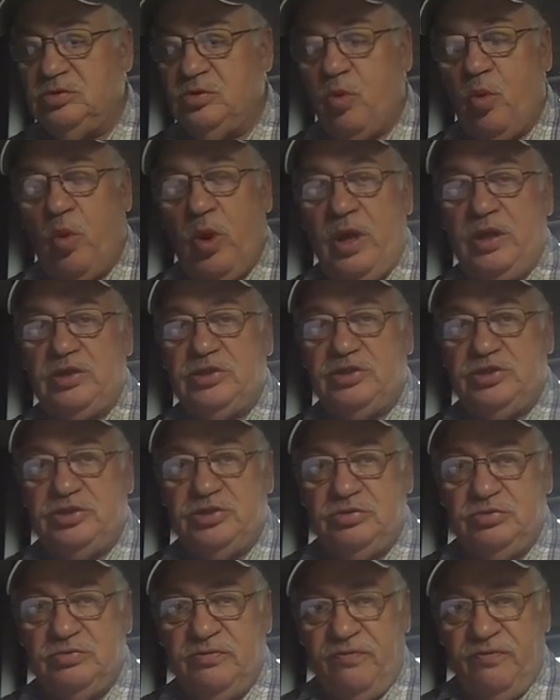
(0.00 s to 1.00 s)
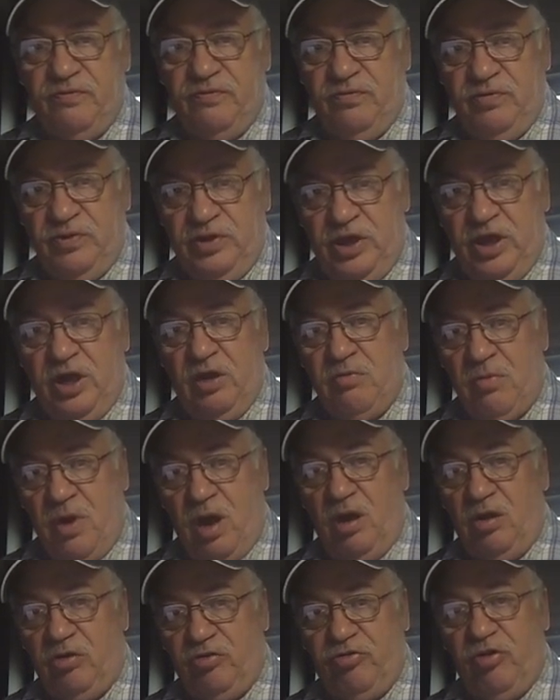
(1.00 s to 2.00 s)
which year
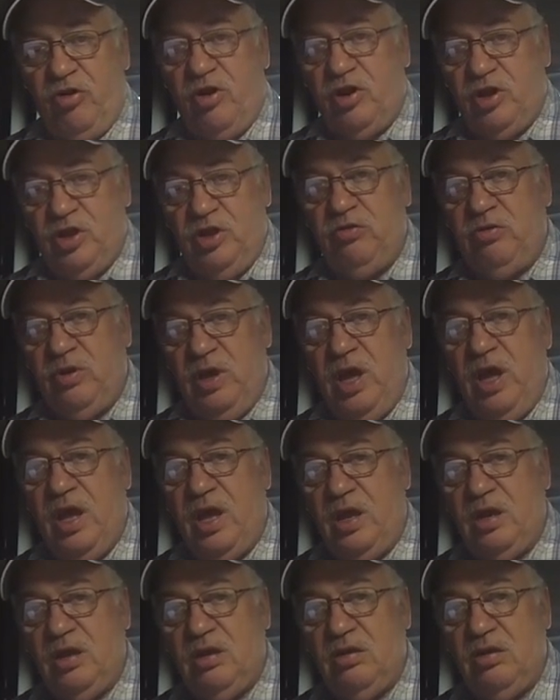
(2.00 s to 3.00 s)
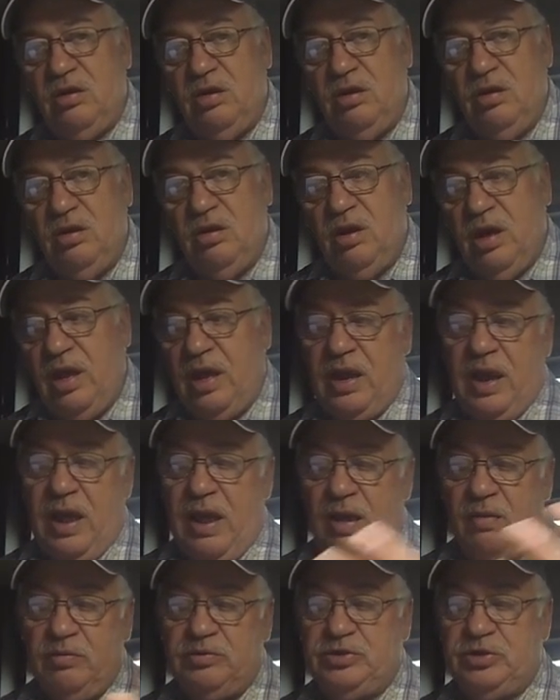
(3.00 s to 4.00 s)
model truck you get, and
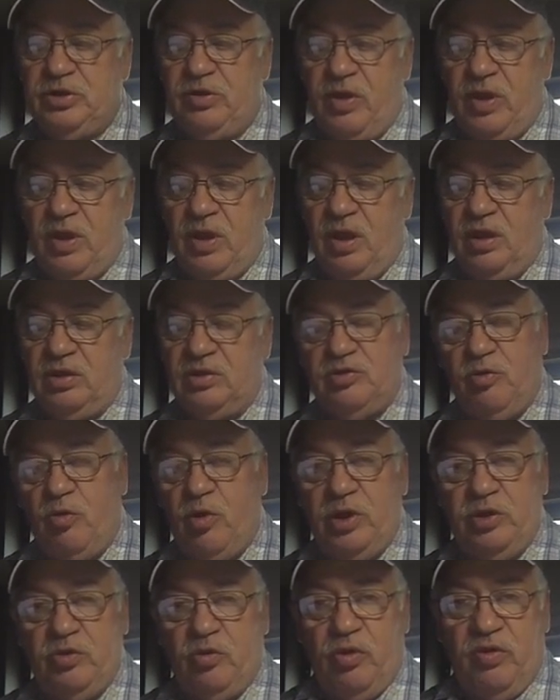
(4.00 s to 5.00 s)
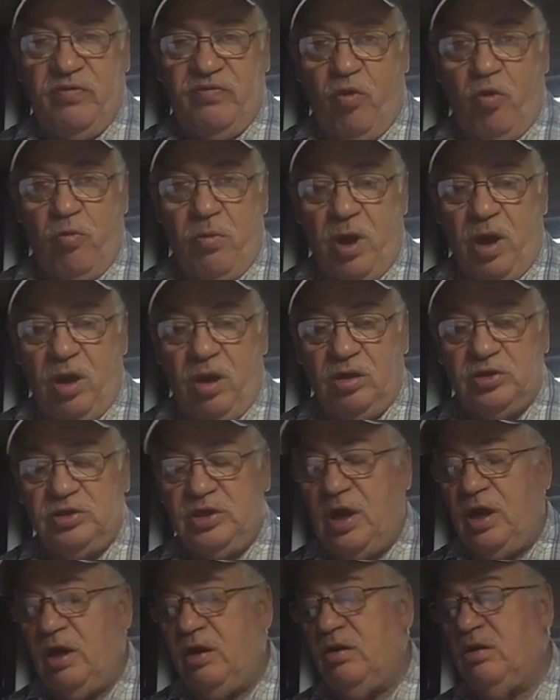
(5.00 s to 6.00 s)
now I'm sure they got 2024 models
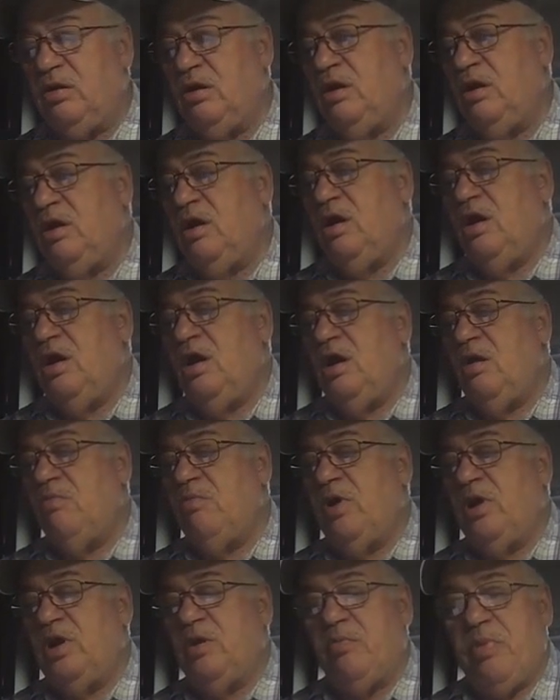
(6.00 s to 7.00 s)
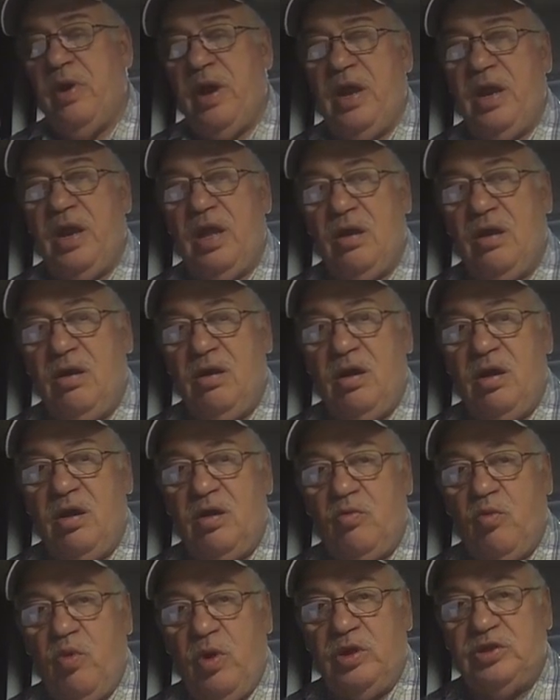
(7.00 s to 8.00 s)
out, but depending
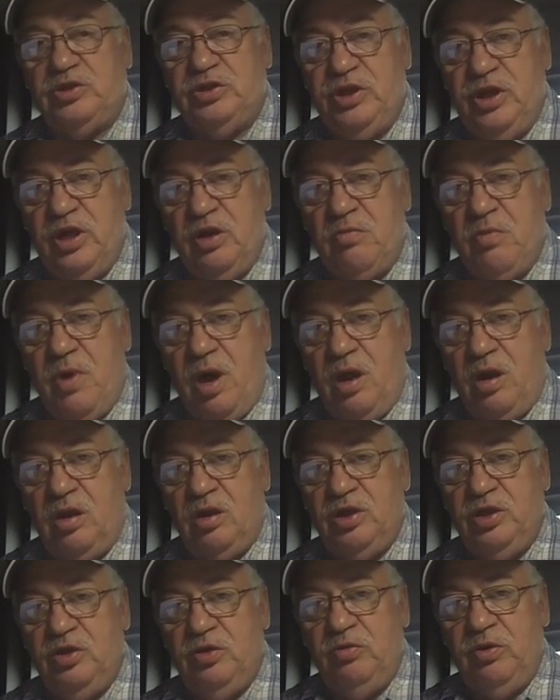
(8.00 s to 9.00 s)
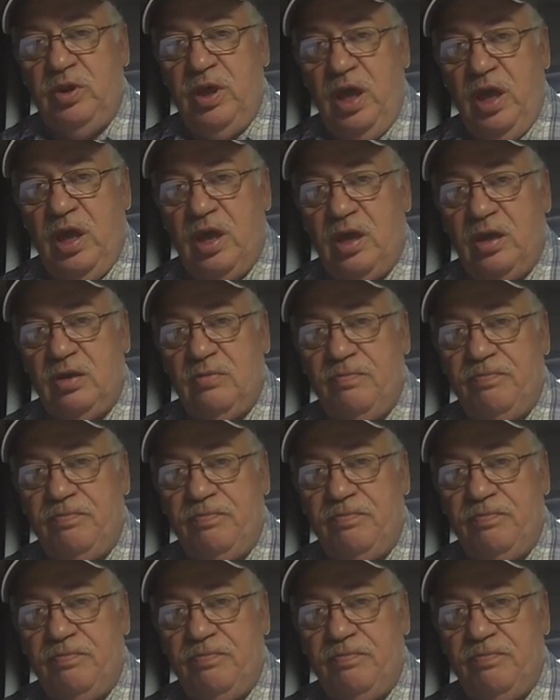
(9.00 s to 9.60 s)
on which year model you get,